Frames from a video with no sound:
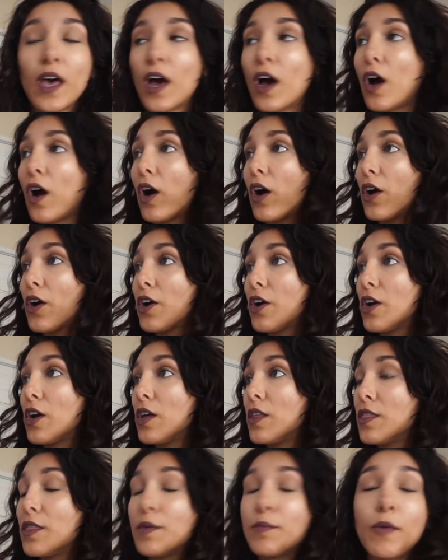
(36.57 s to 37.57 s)
are
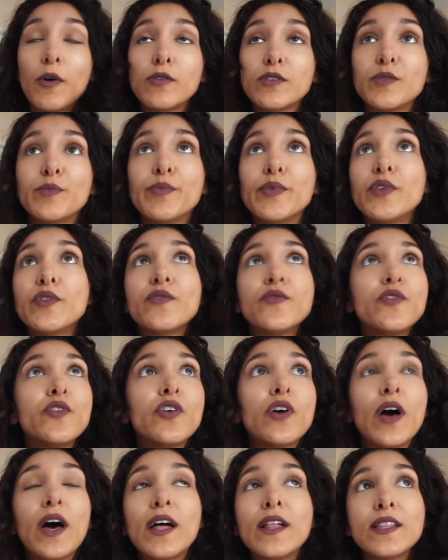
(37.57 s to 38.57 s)
the most
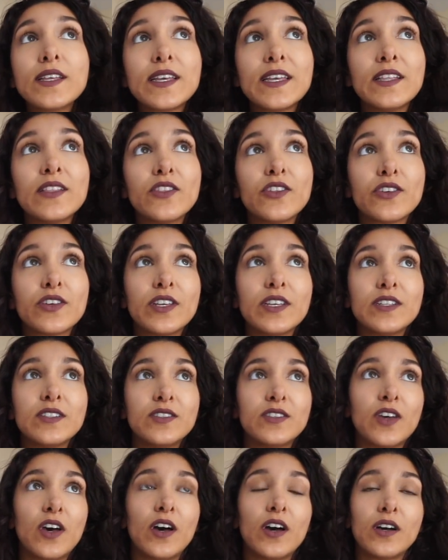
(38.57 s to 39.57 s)
beautiful, elegant looking
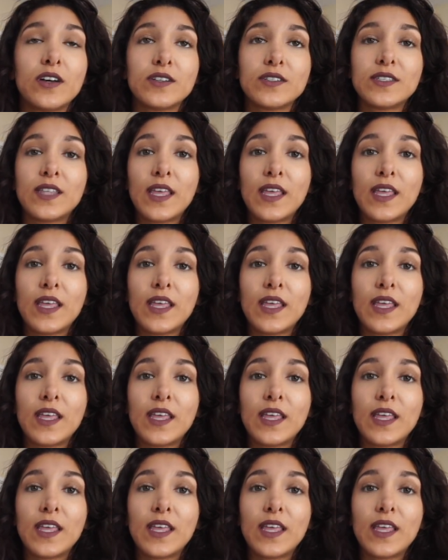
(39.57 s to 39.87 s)
dogs.